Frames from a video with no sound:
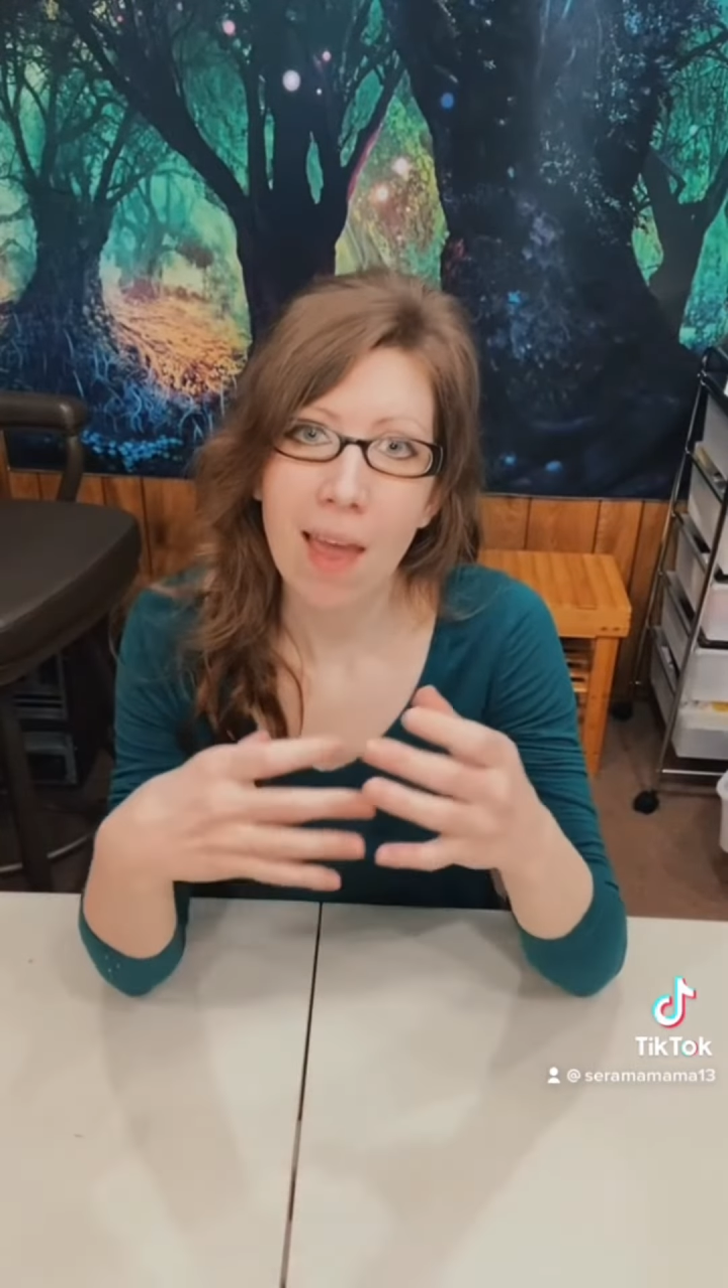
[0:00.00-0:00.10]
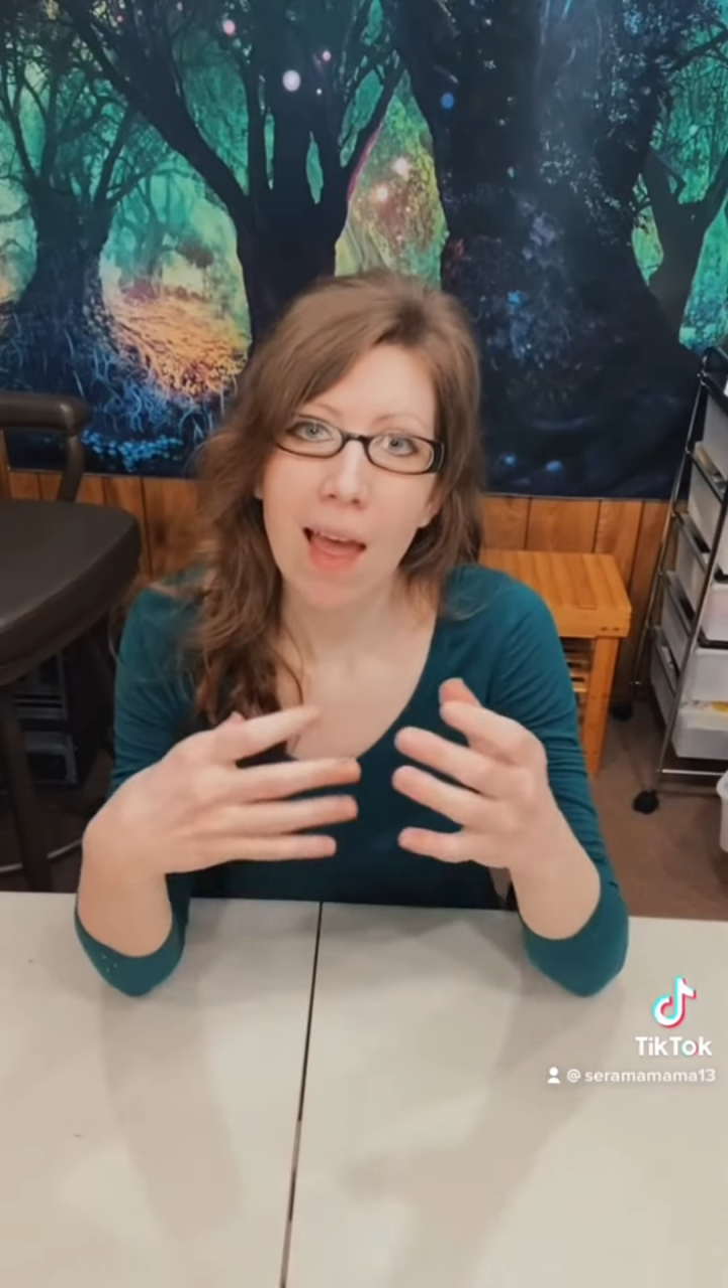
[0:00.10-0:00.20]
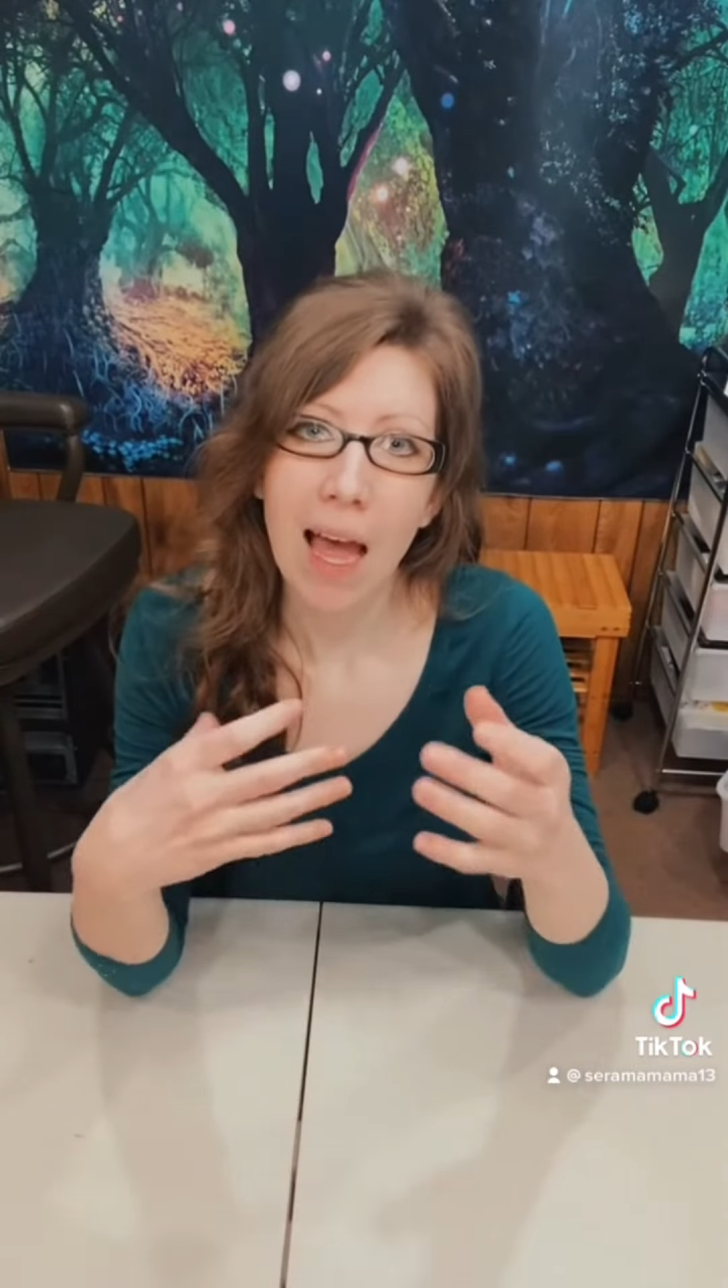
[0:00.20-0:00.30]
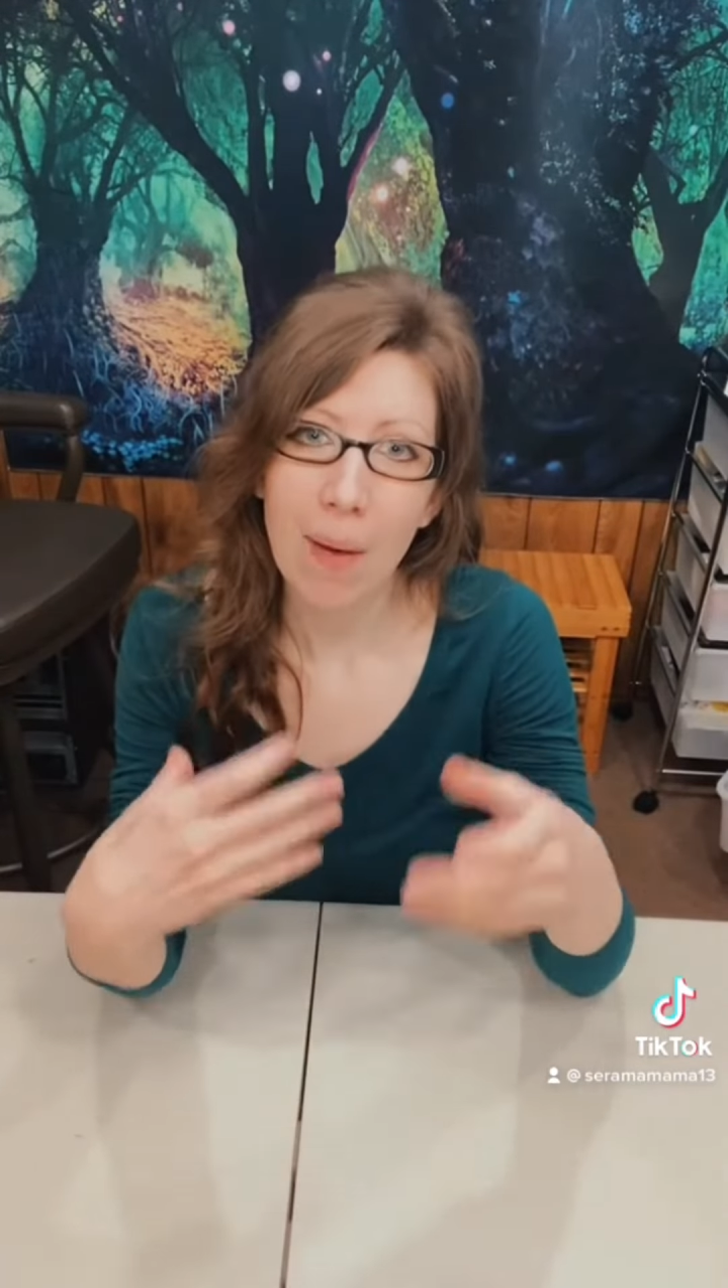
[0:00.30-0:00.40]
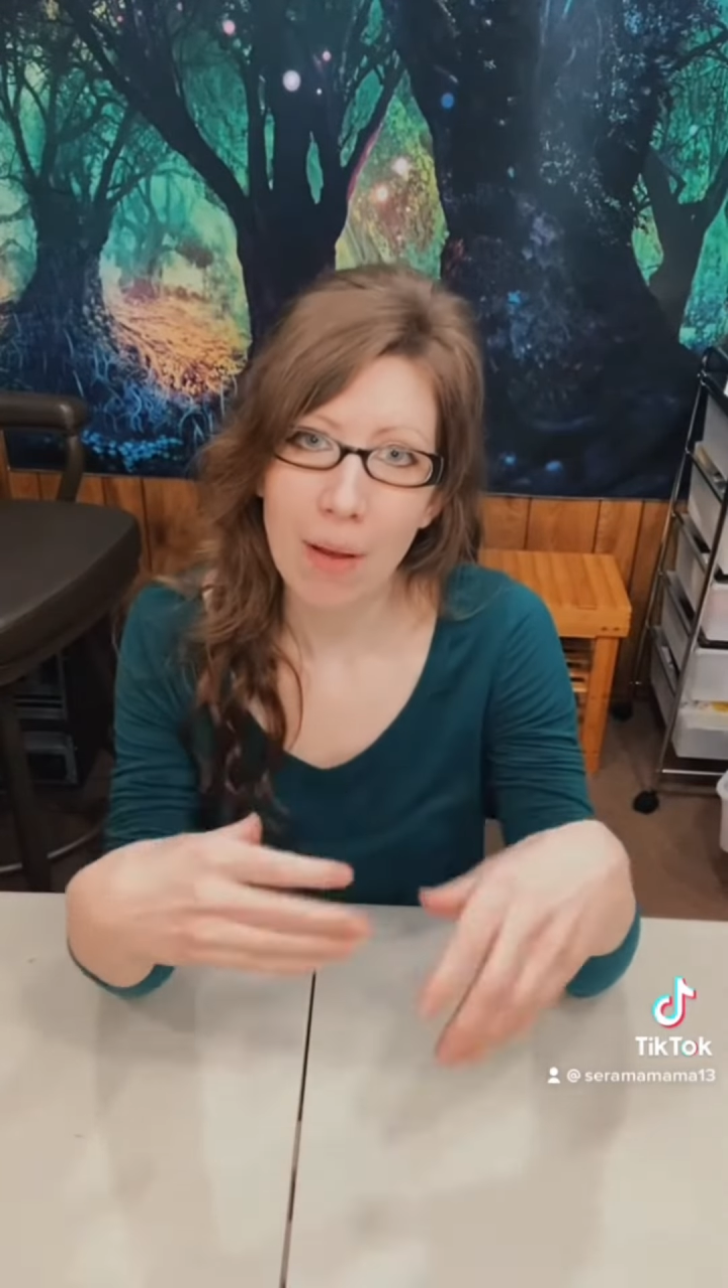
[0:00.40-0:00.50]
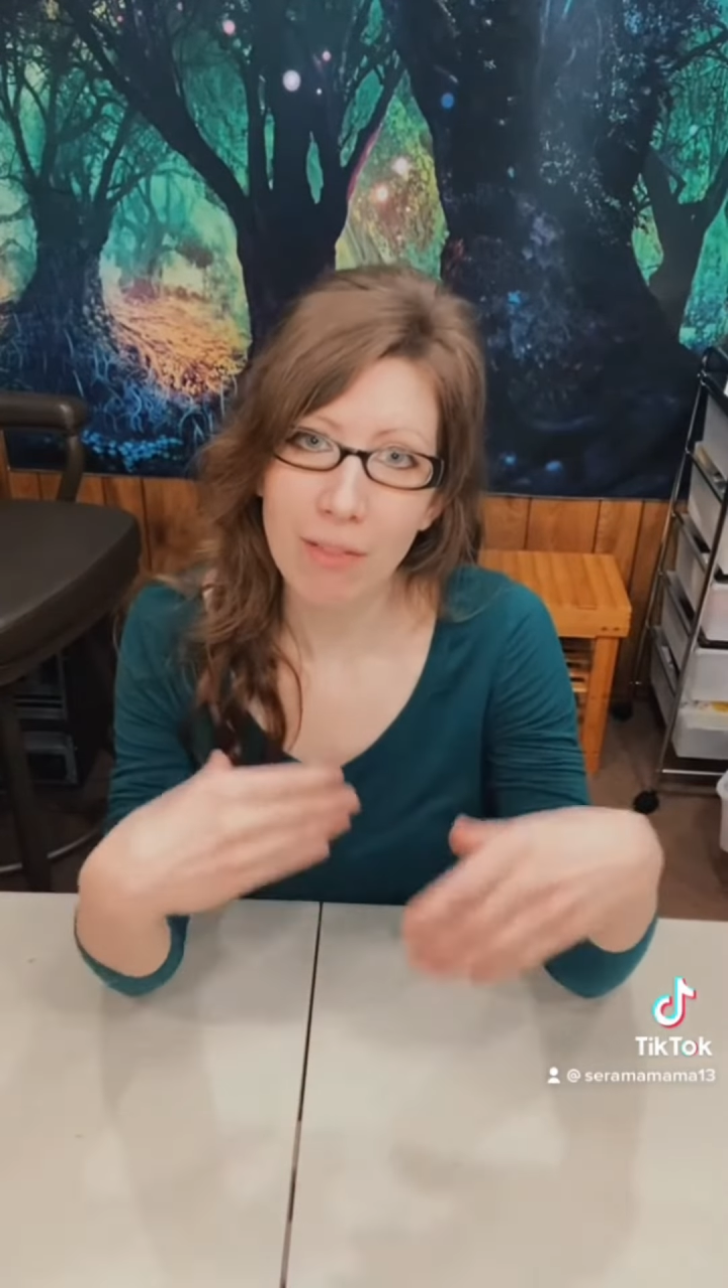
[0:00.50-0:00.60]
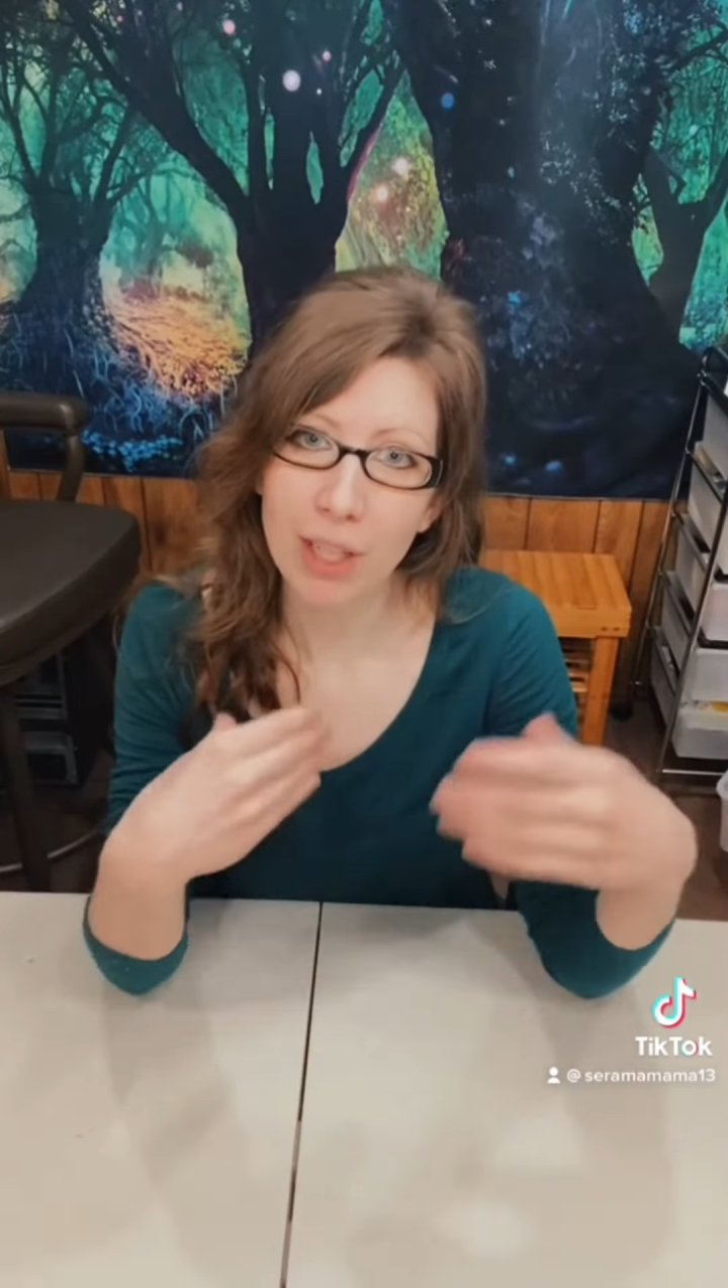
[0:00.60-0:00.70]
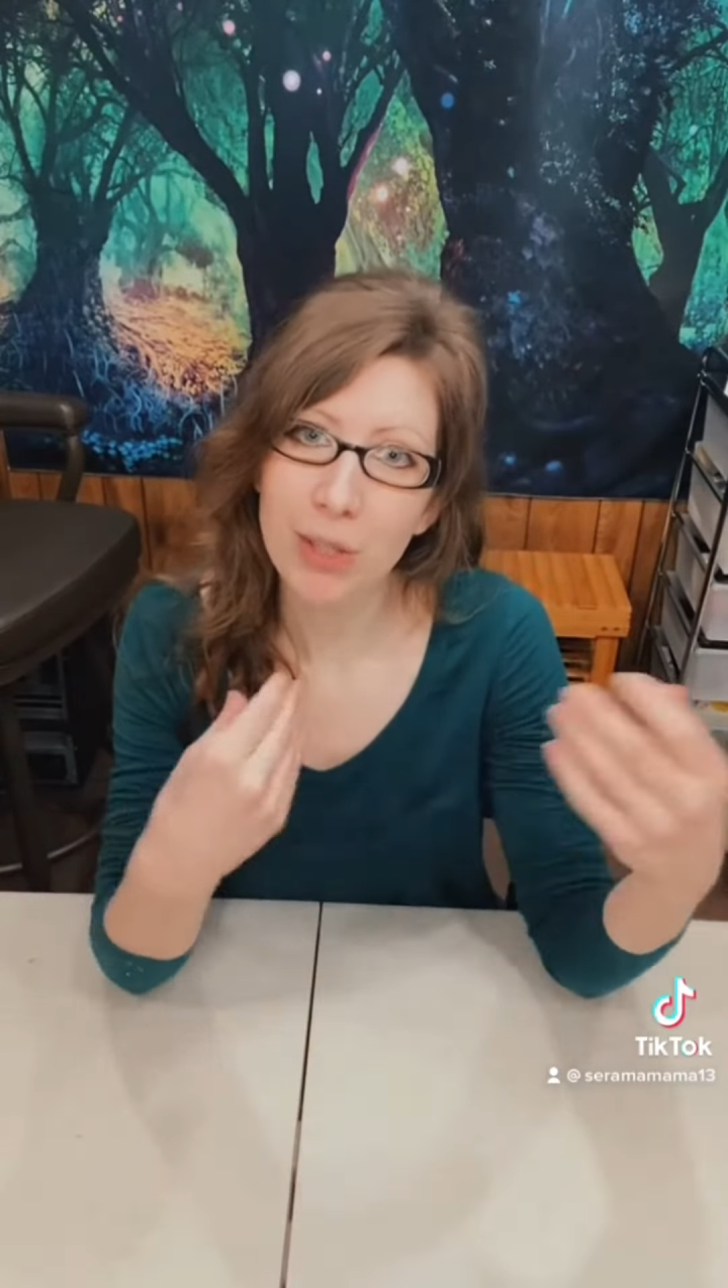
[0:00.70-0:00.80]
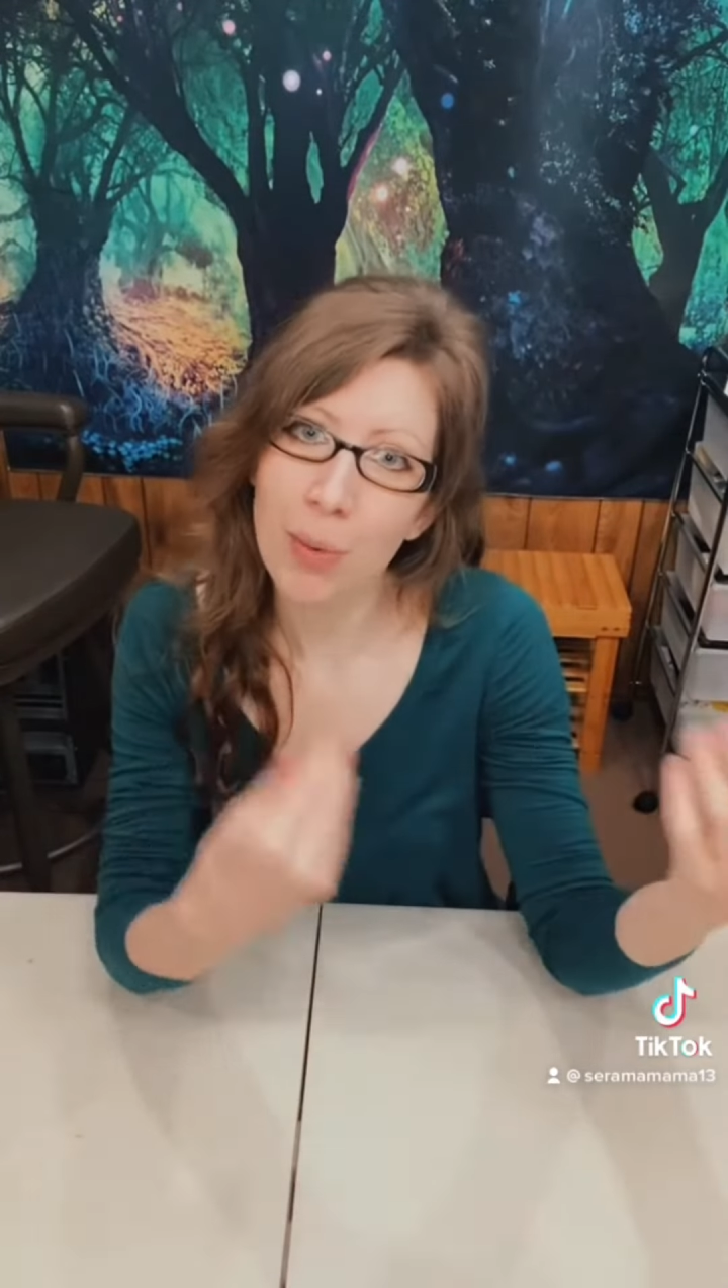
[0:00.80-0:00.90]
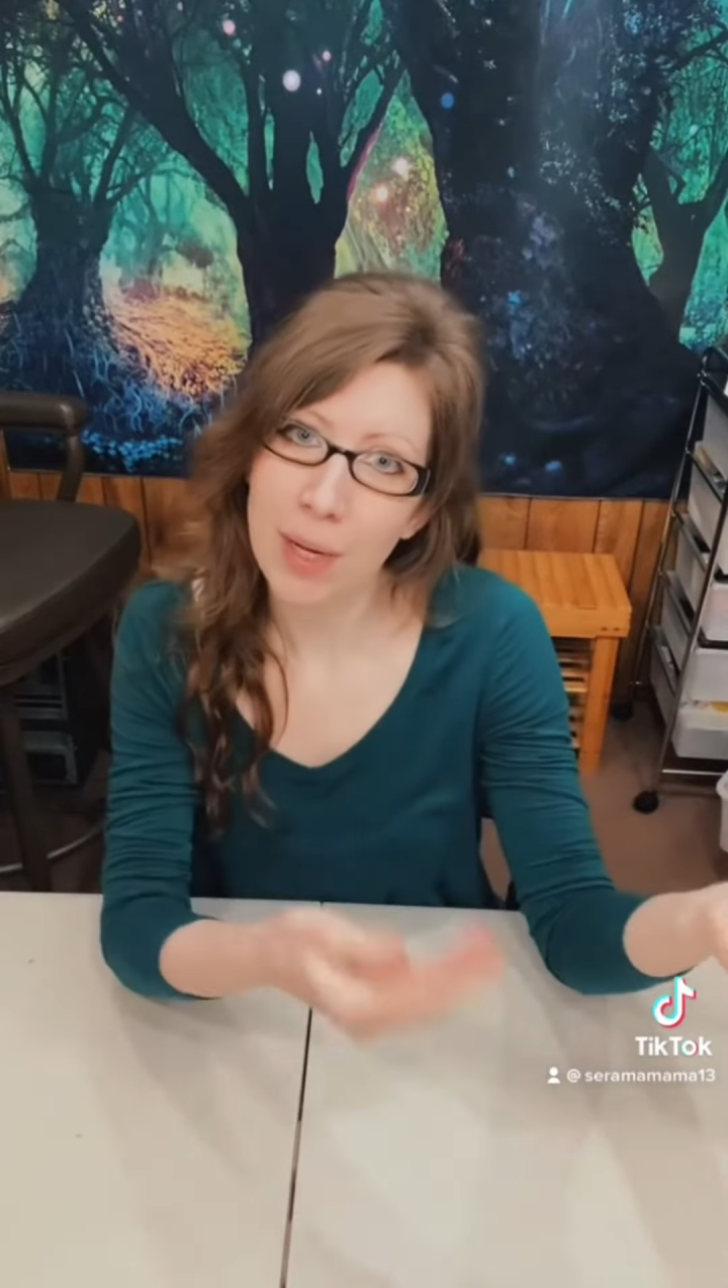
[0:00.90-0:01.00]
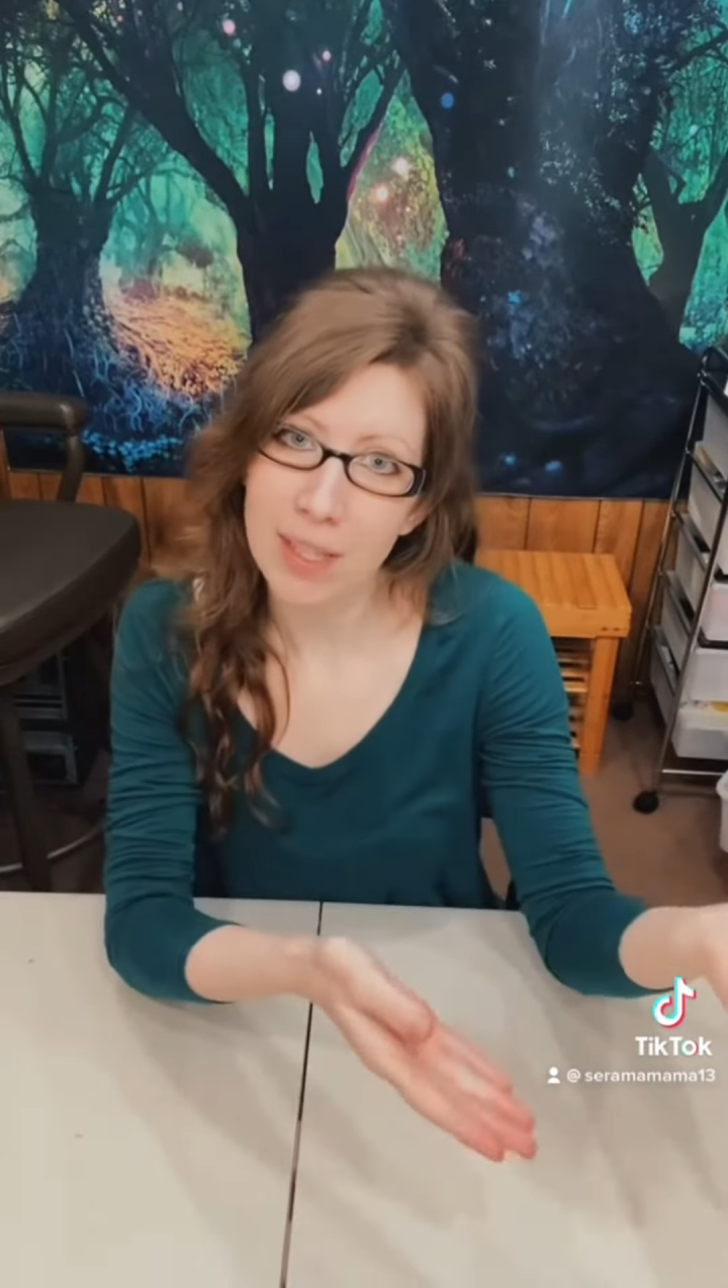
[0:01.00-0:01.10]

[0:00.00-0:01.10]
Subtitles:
however it's going